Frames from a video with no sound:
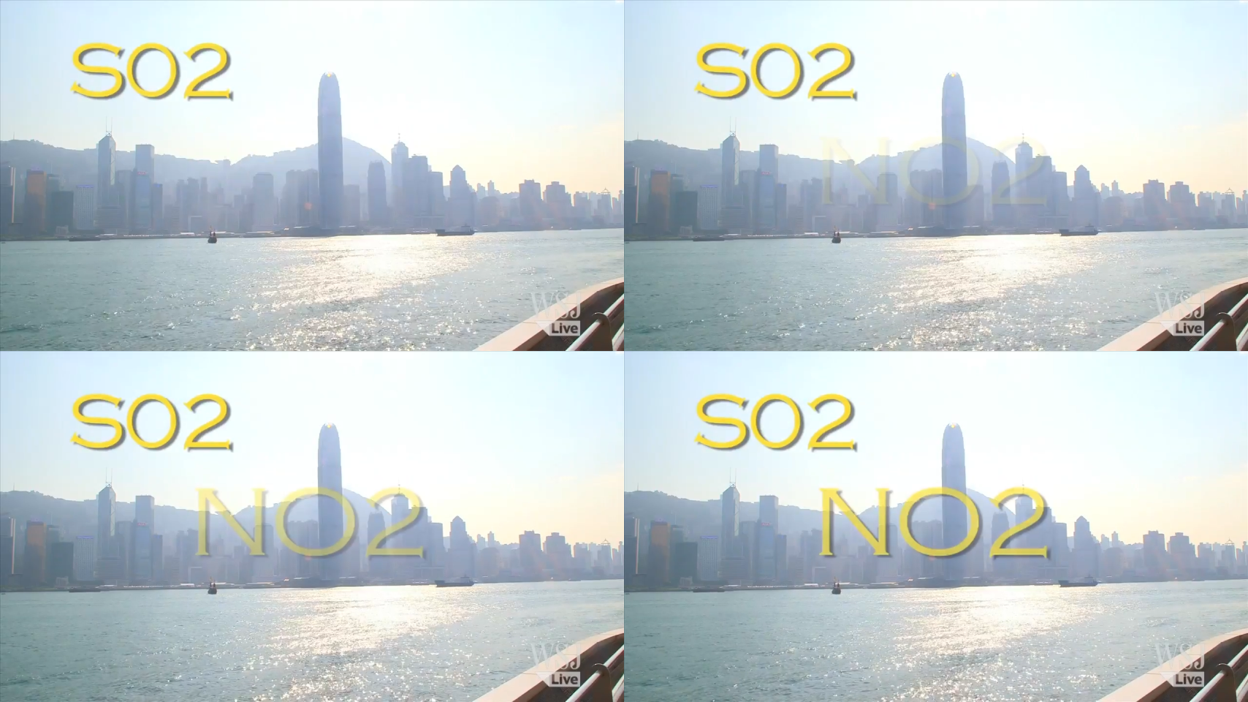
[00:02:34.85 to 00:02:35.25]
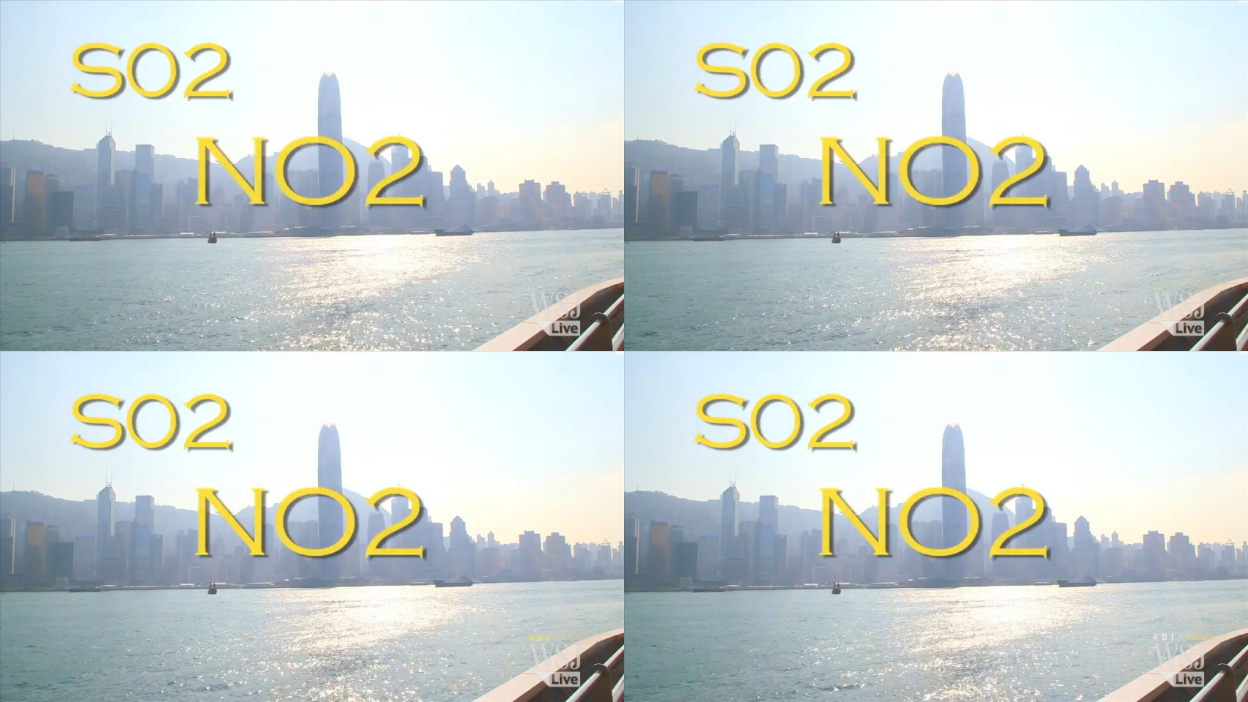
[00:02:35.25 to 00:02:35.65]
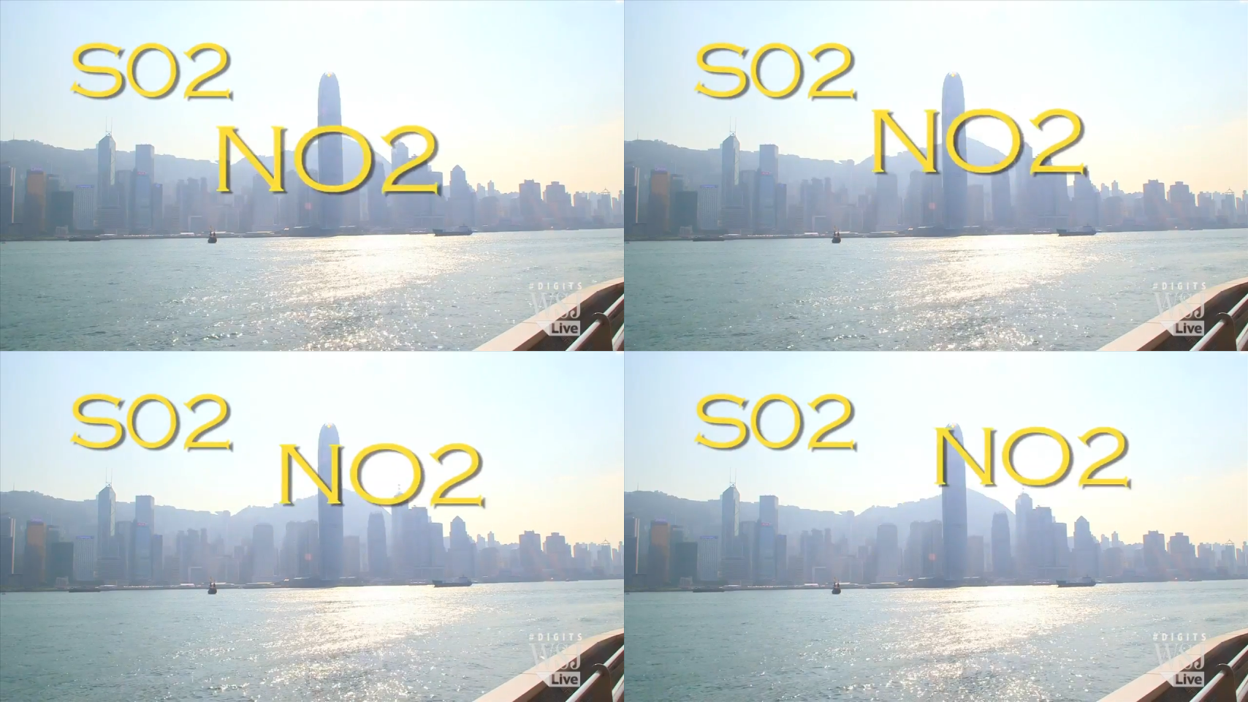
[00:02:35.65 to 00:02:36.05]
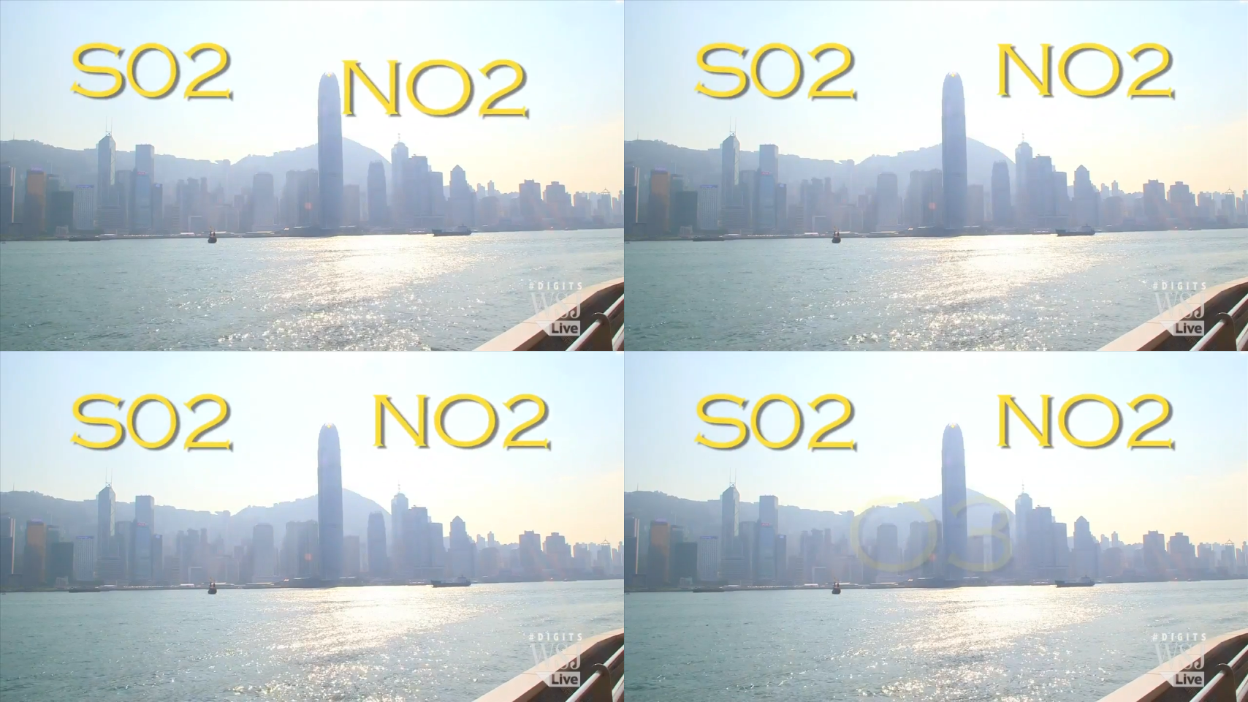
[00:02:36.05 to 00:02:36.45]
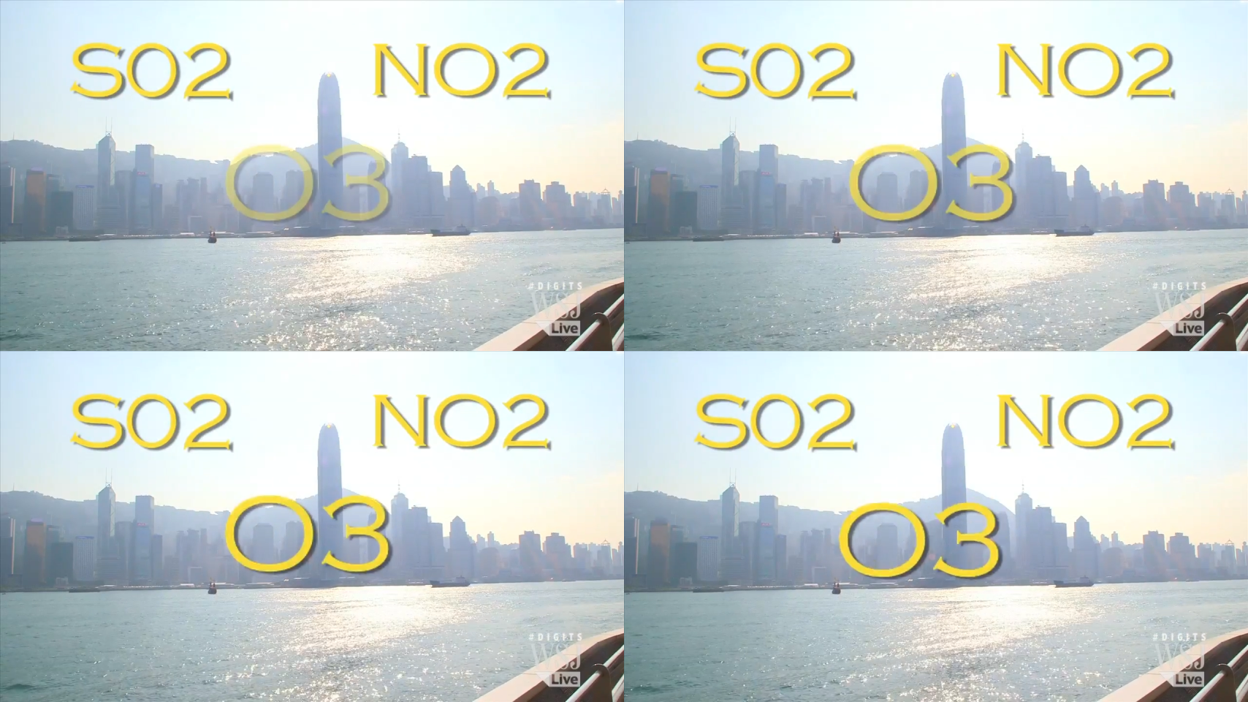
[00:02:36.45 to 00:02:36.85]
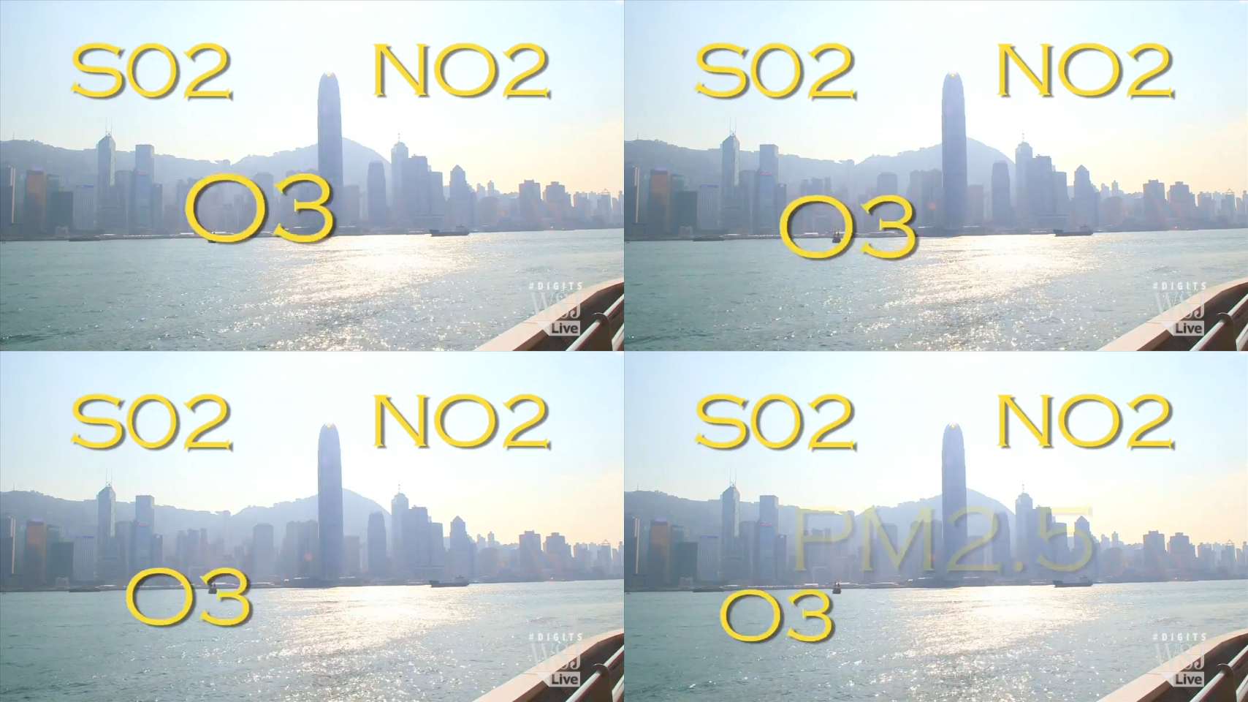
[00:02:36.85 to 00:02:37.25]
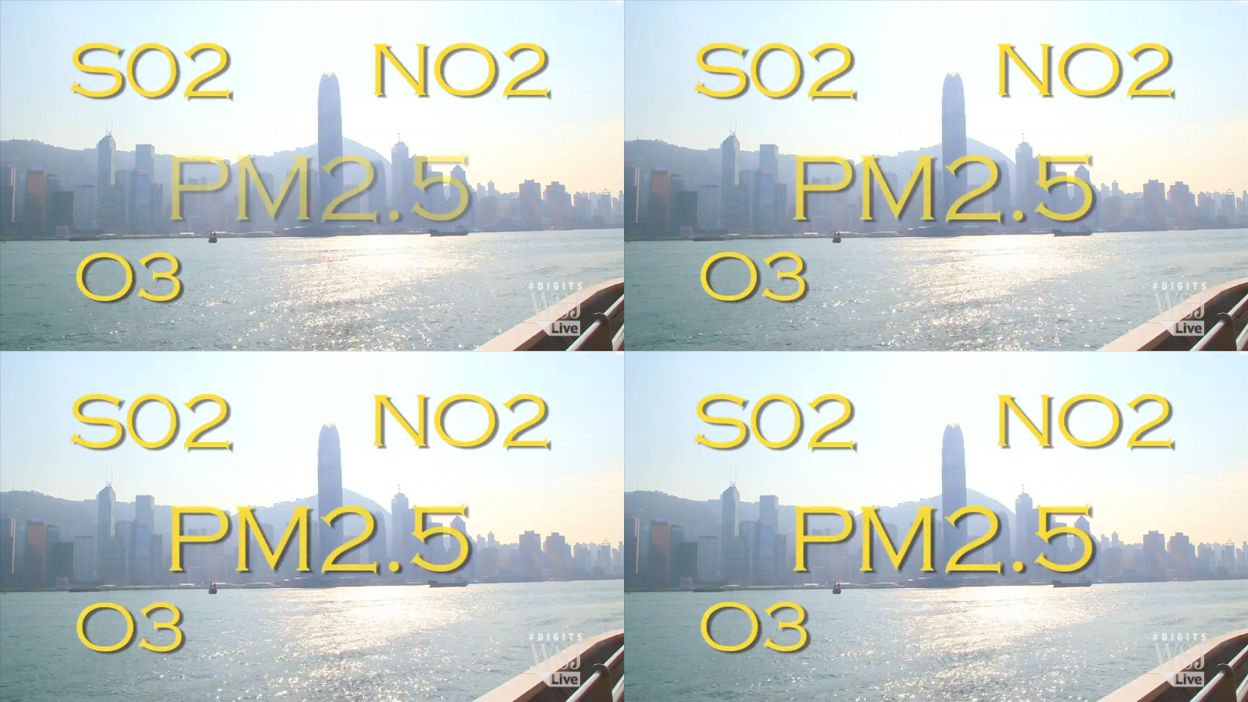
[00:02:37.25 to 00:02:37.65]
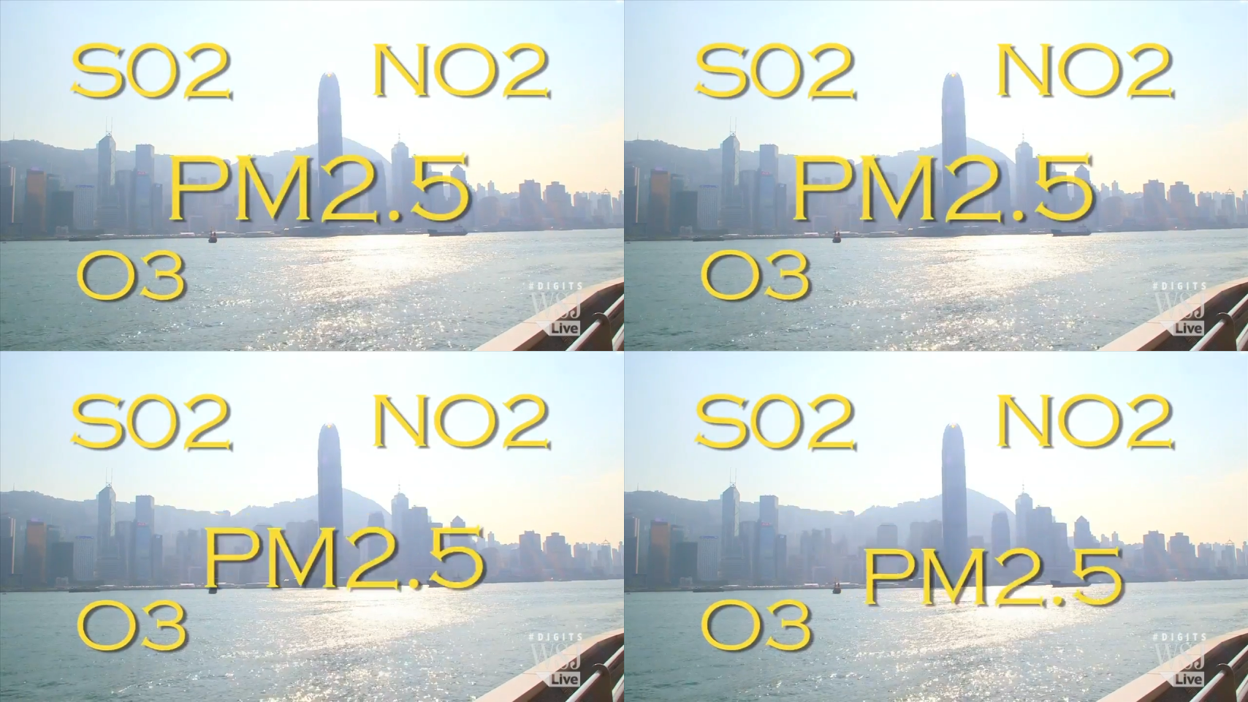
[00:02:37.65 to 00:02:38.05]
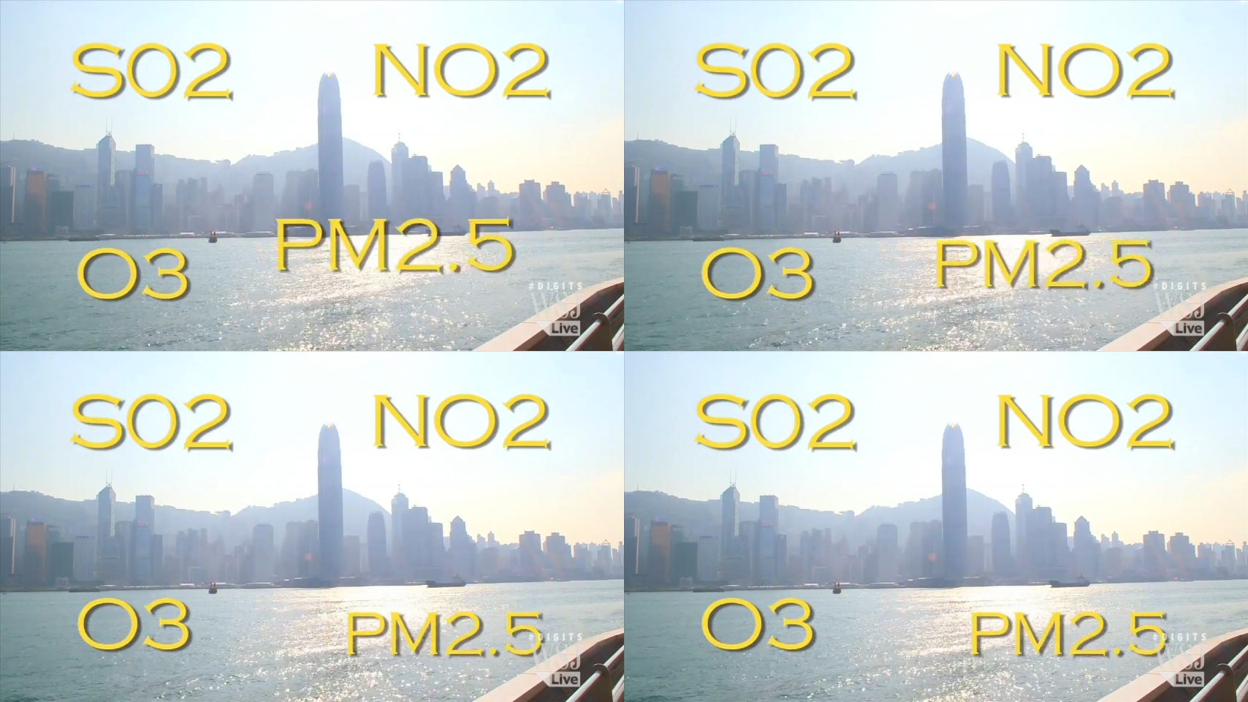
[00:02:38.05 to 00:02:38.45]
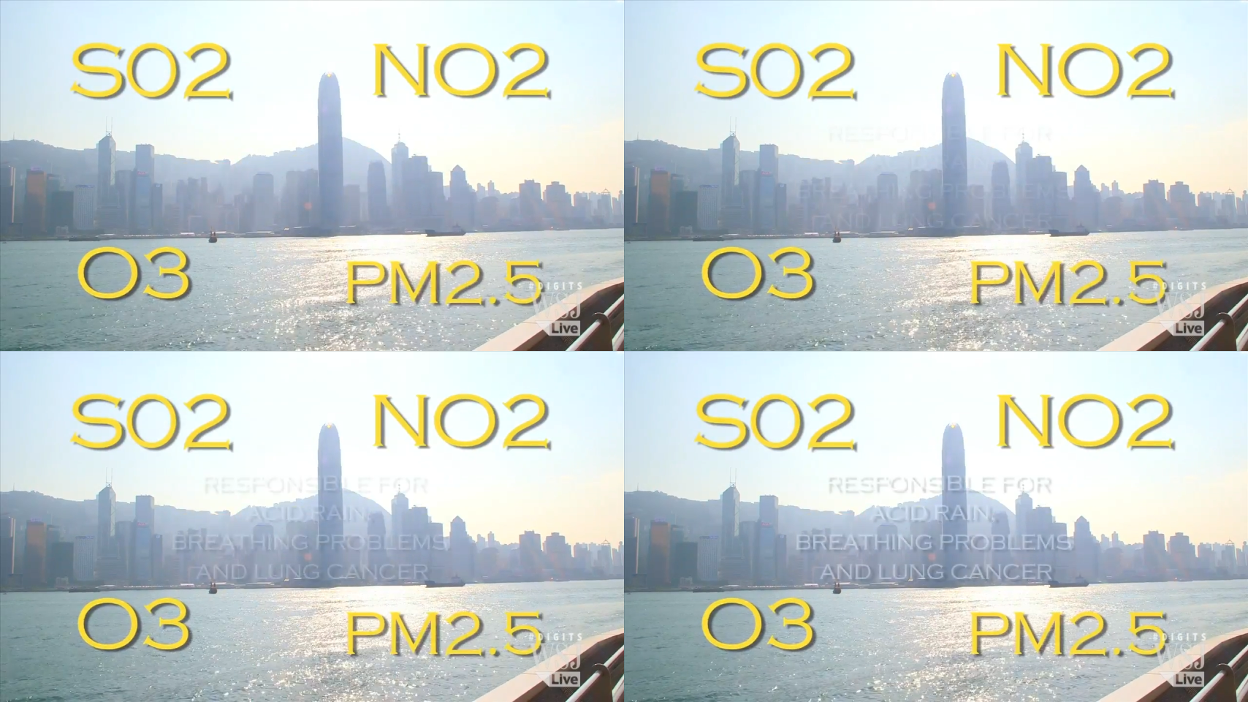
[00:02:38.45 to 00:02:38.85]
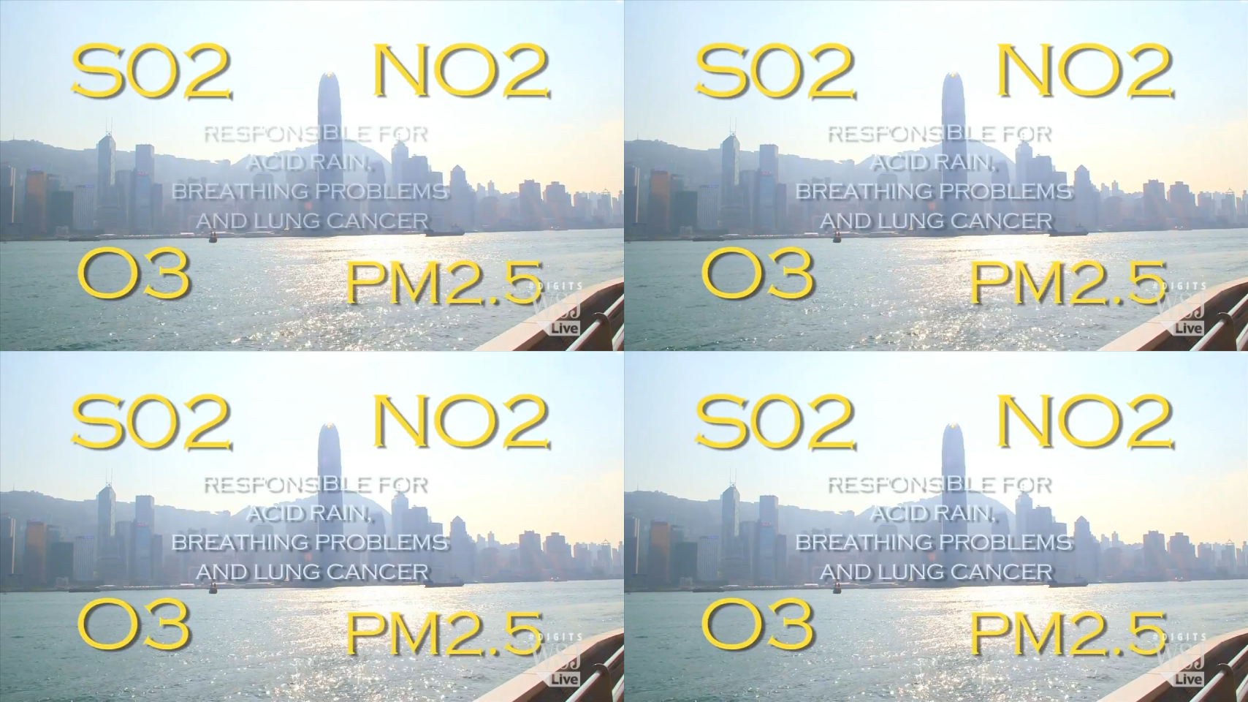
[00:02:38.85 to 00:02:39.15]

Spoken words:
(no speaker visible)